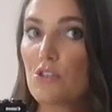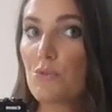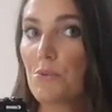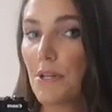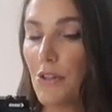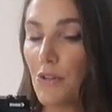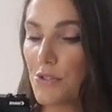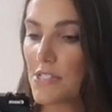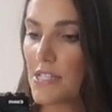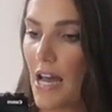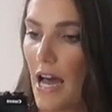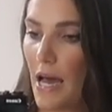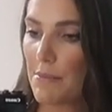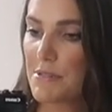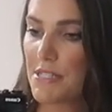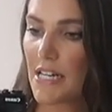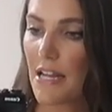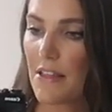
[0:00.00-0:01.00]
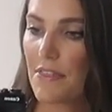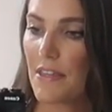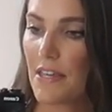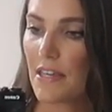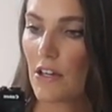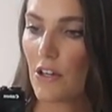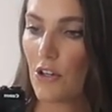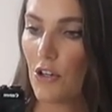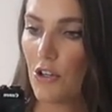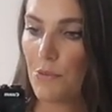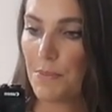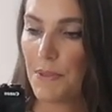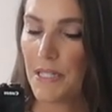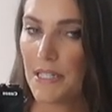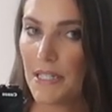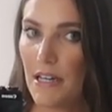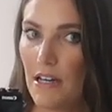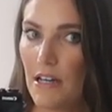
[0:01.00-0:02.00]
is one of those tops that I think could
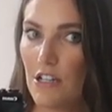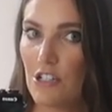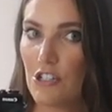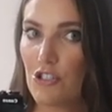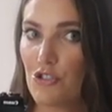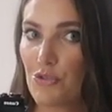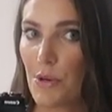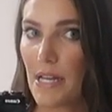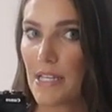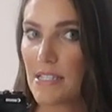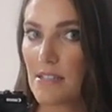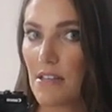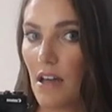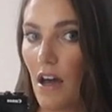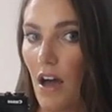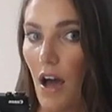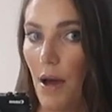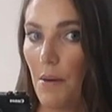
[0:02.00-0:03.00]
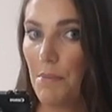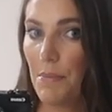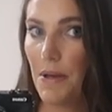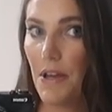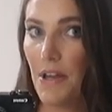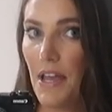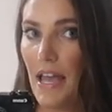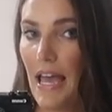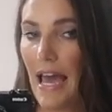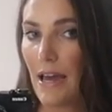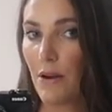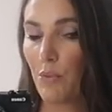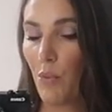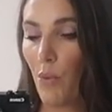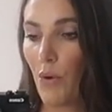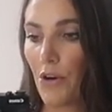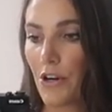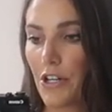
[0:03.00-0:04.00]
be dressed up and
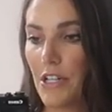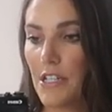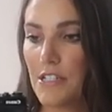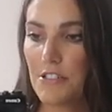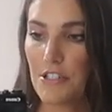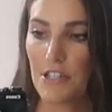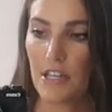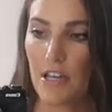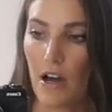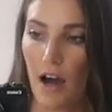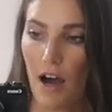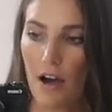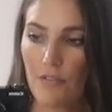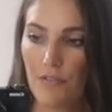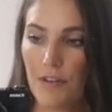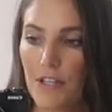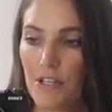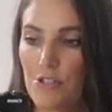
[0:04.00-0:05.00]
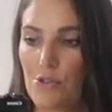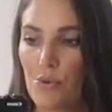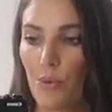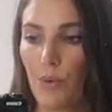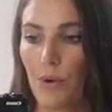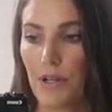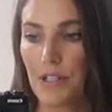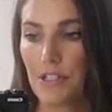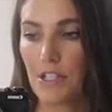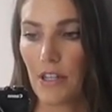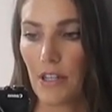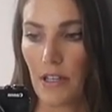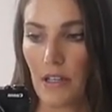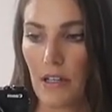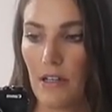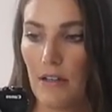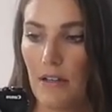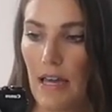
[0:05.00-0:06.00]
worn to the office or to
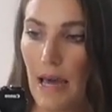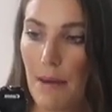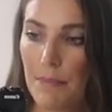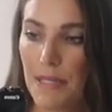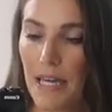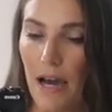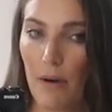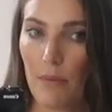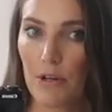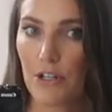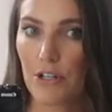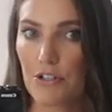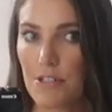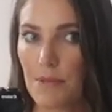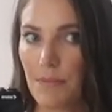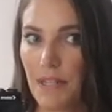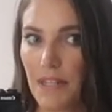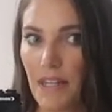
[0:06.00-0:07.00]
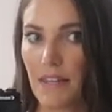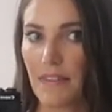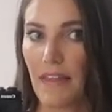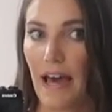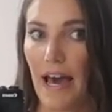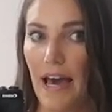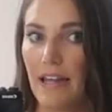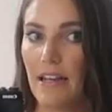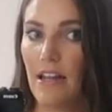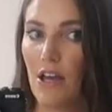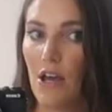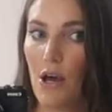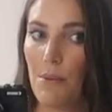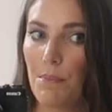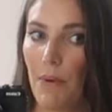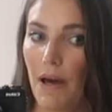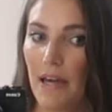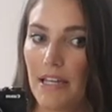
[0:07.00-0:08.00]
like happy hour or something like that,
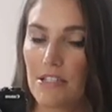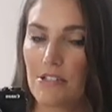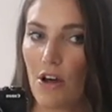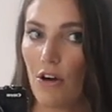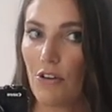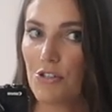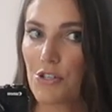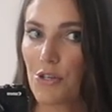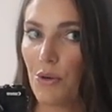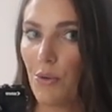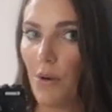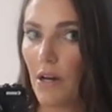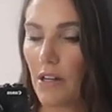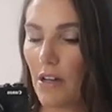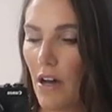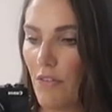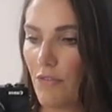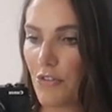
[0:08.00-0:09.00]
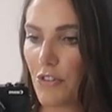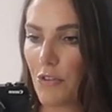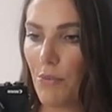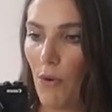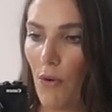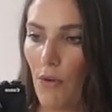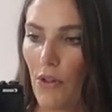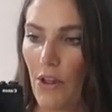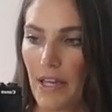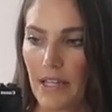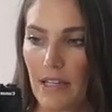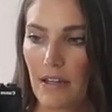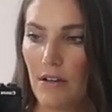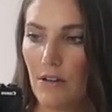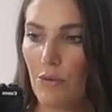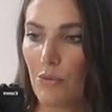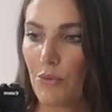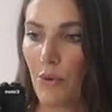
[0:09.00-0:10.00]
but is also a comfortable like
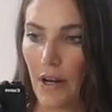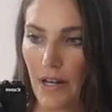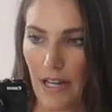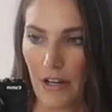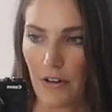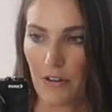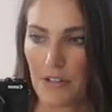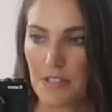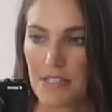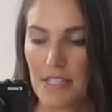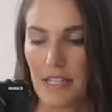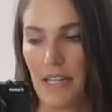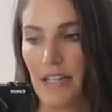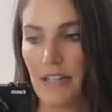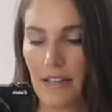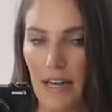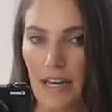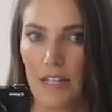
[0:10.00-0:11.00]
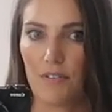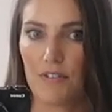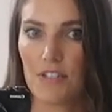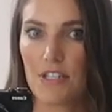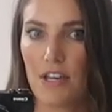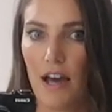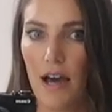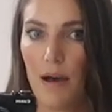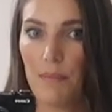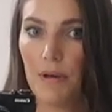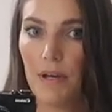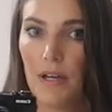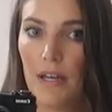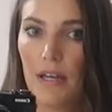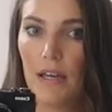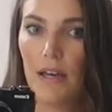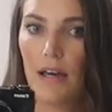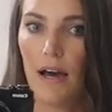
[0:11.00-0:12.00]
run errands in it kind of a top.
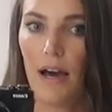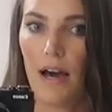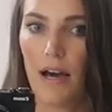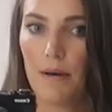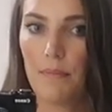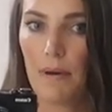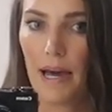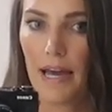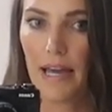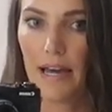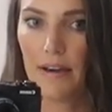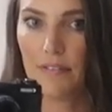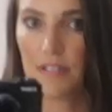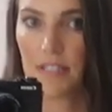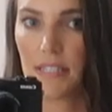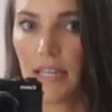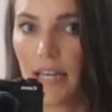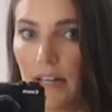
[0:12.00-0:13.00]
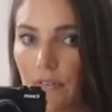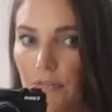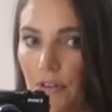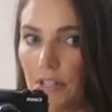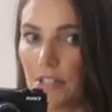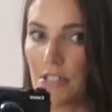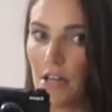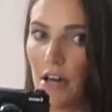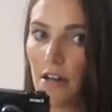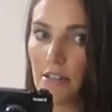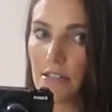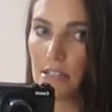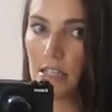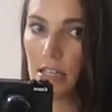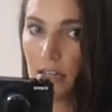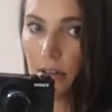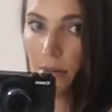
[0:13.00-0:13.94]
Um, I obviously had it front tucked,